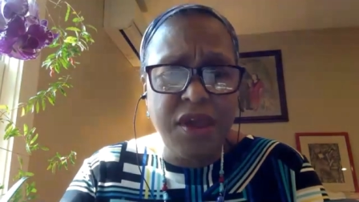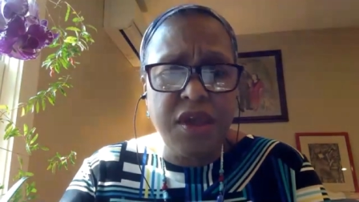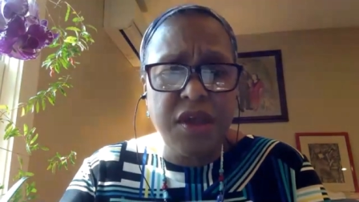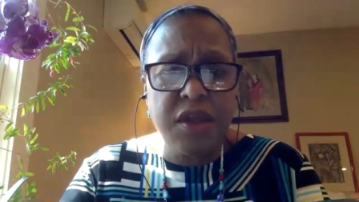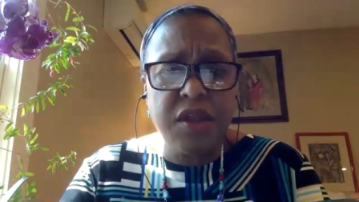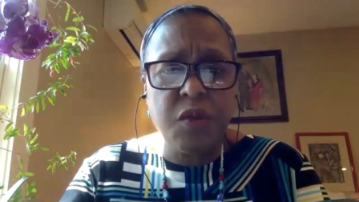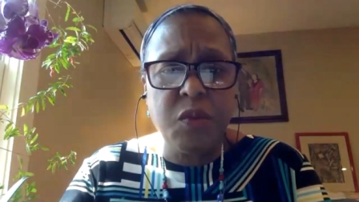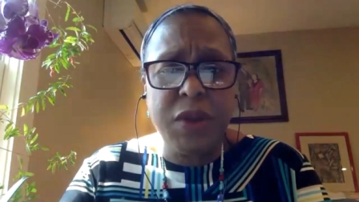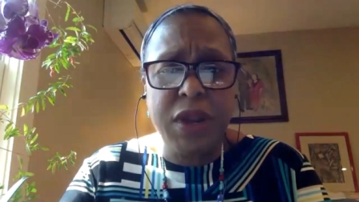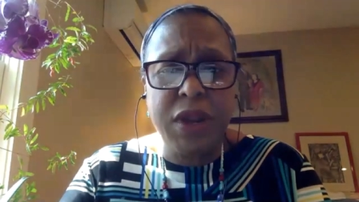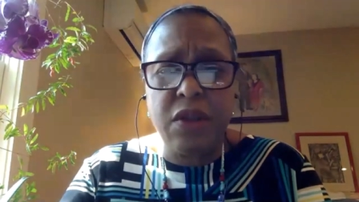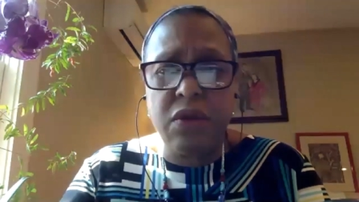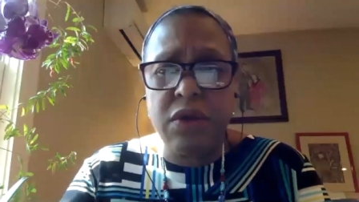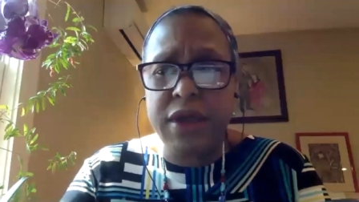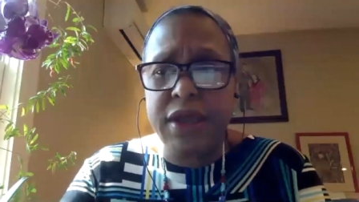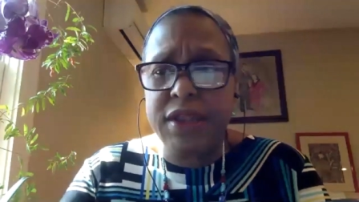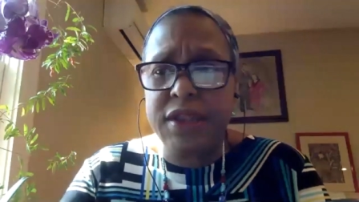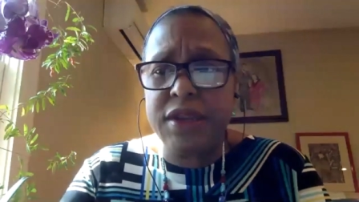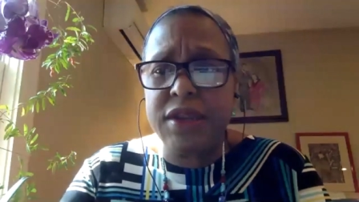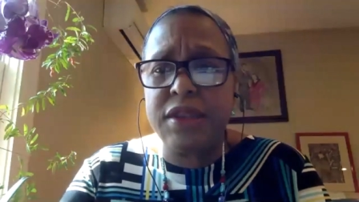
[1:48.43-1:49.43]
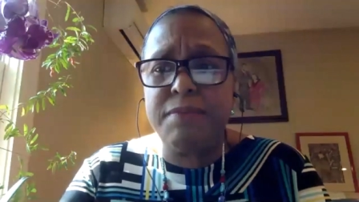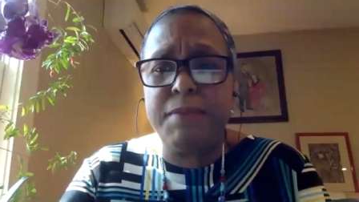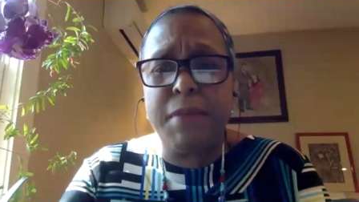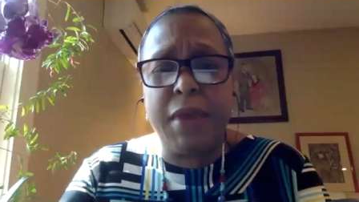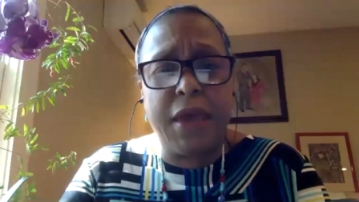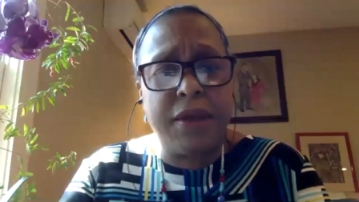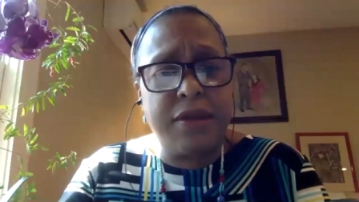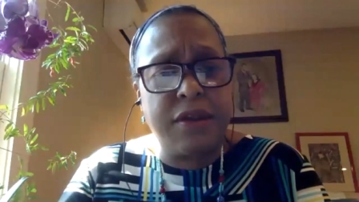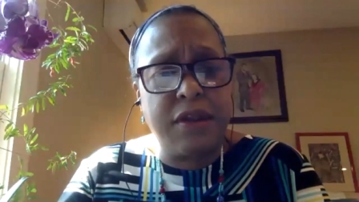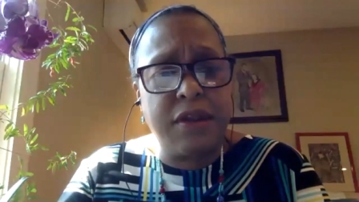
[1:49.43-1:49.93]
So when I look at
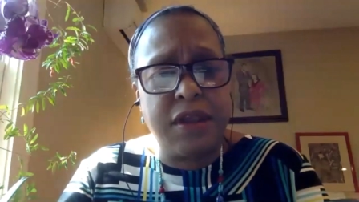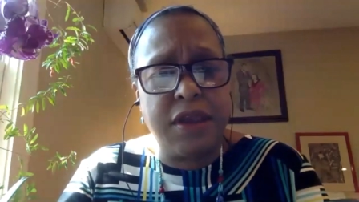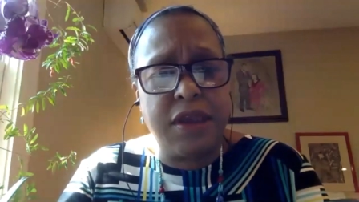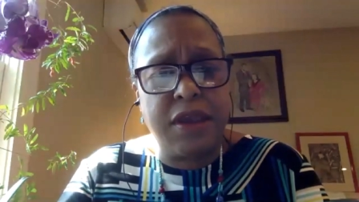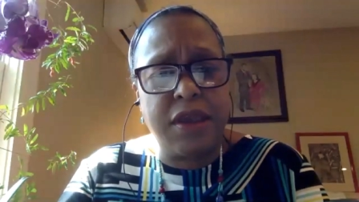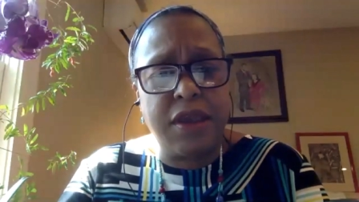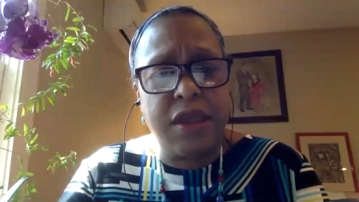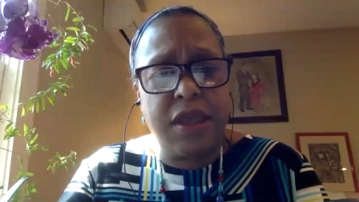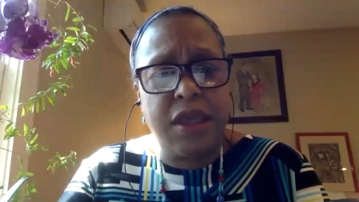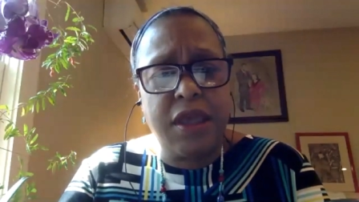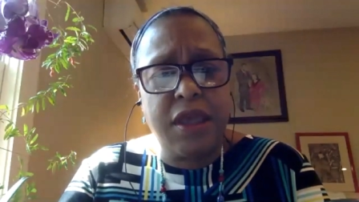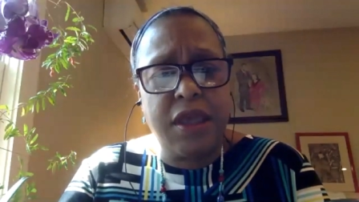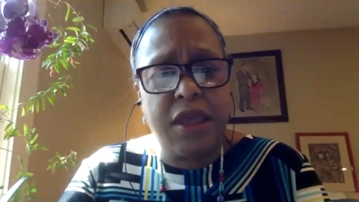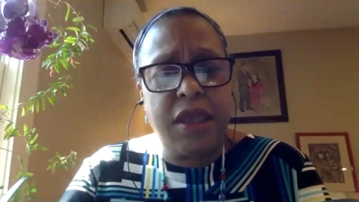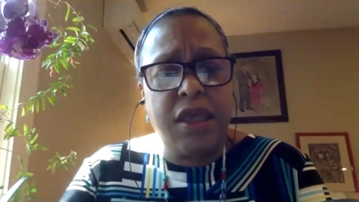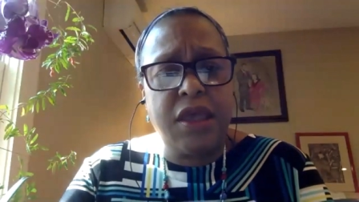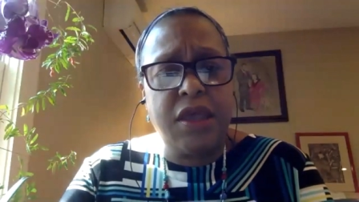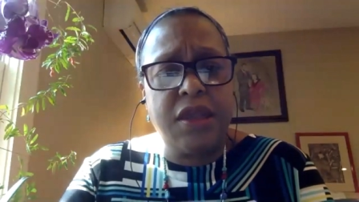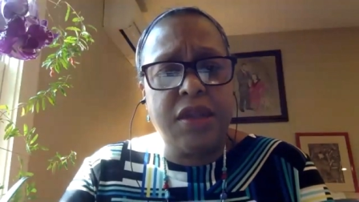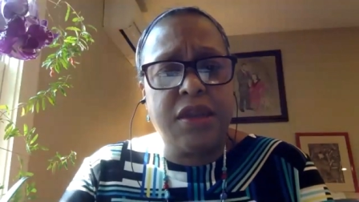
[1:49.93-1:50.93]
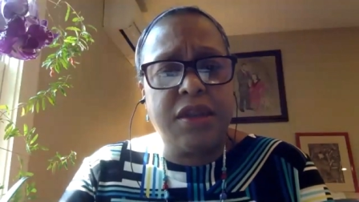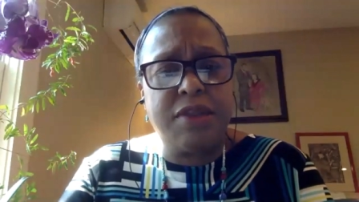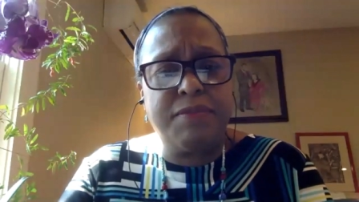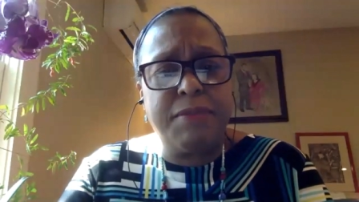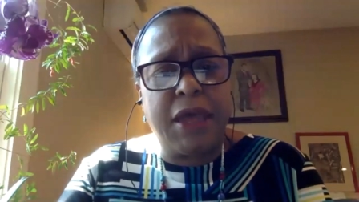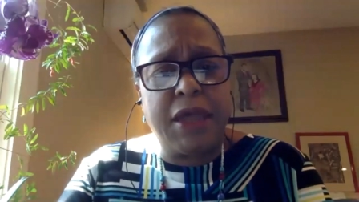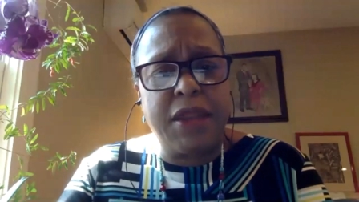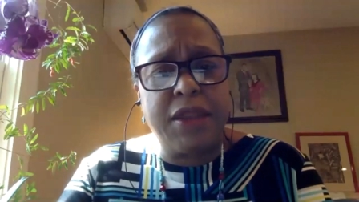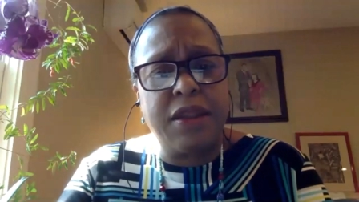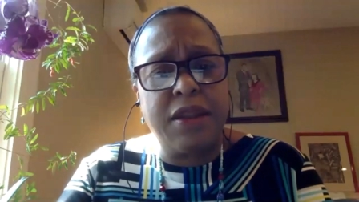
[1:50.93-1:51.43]
dismantling,
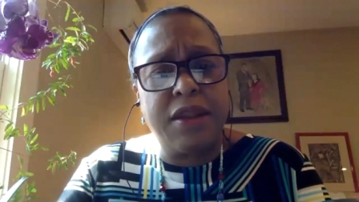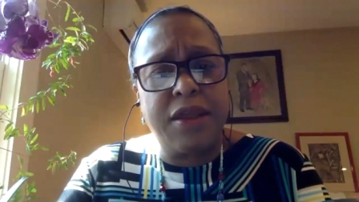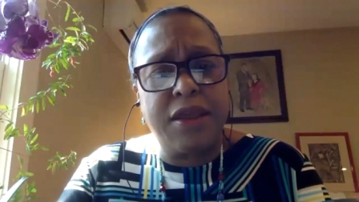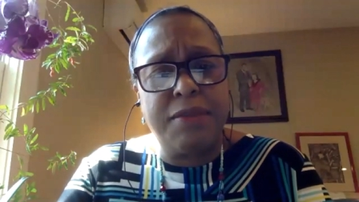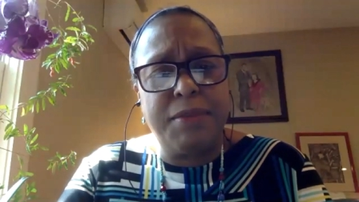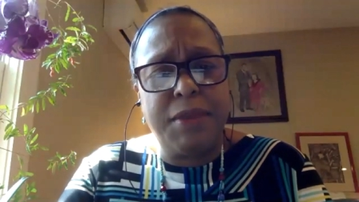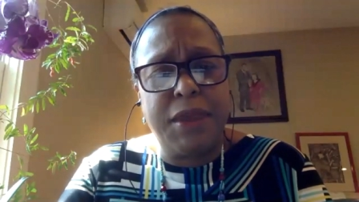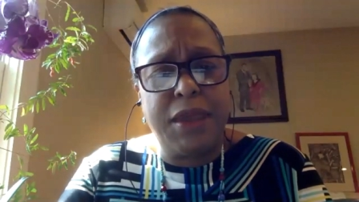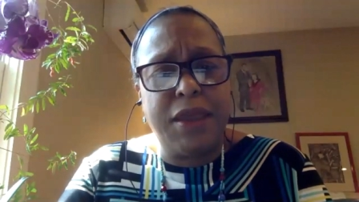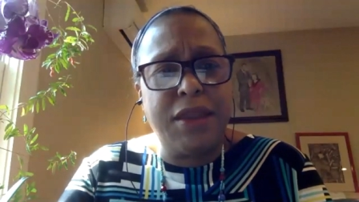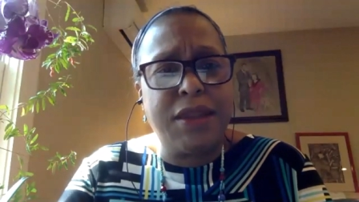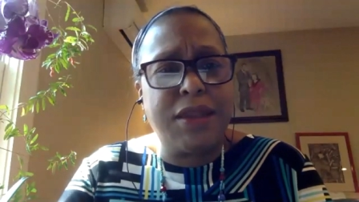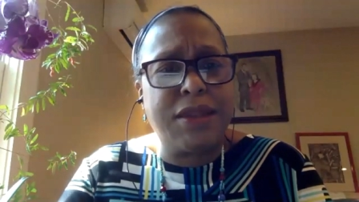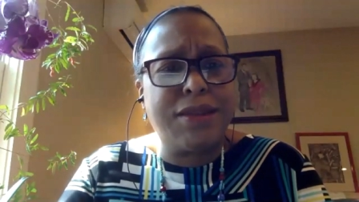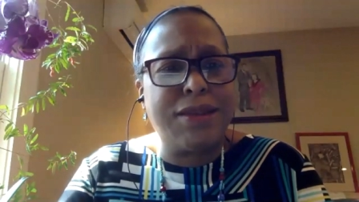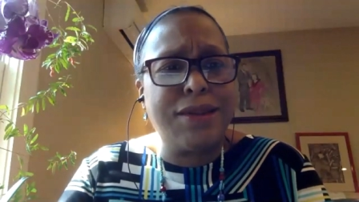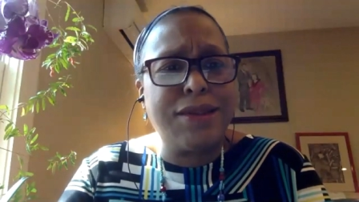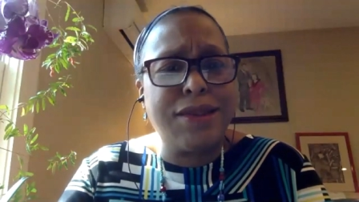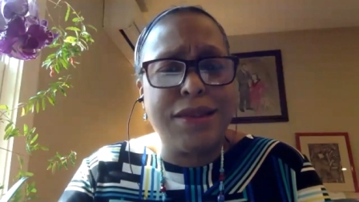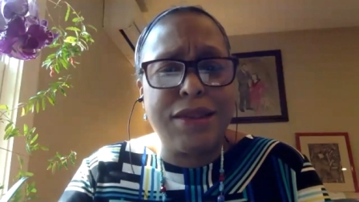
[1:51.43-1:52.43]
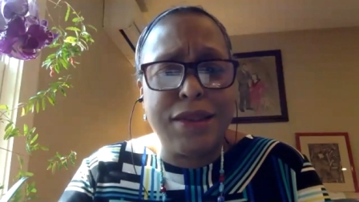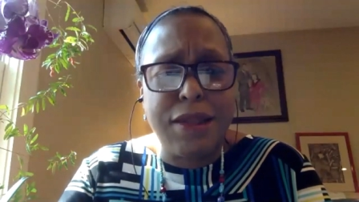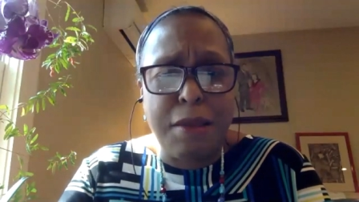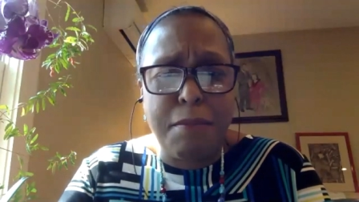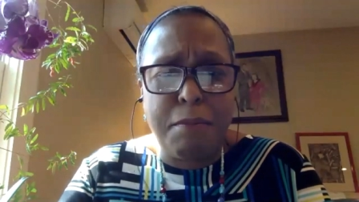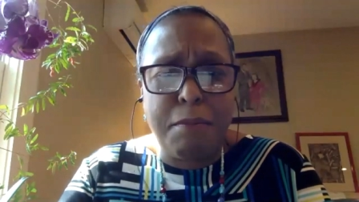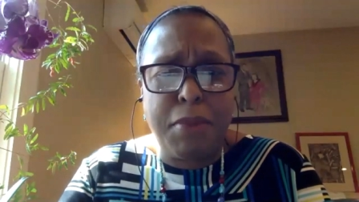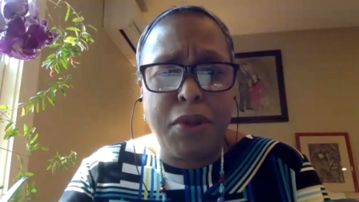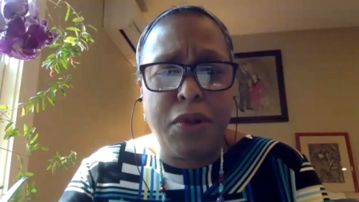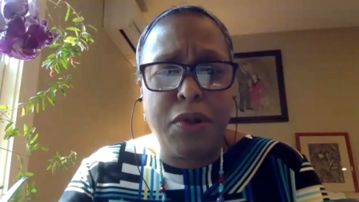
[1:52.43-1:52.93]
dismantling means
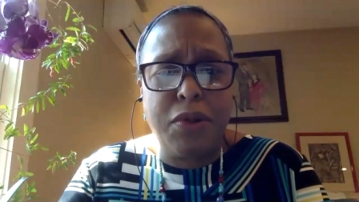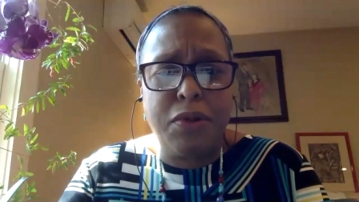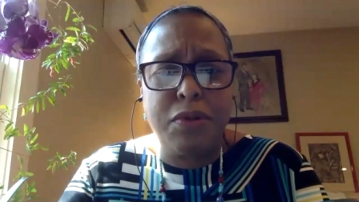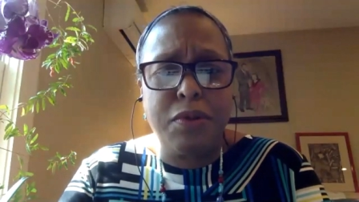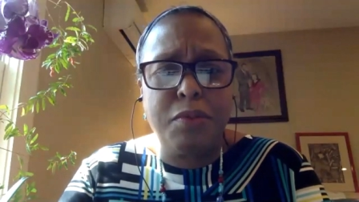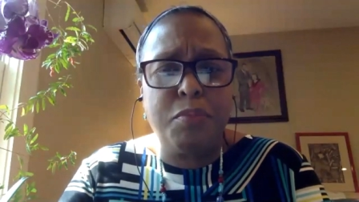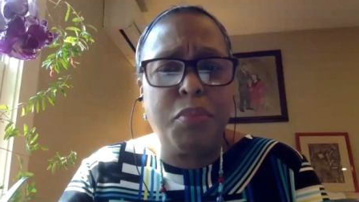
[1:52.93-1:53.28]
disassemble,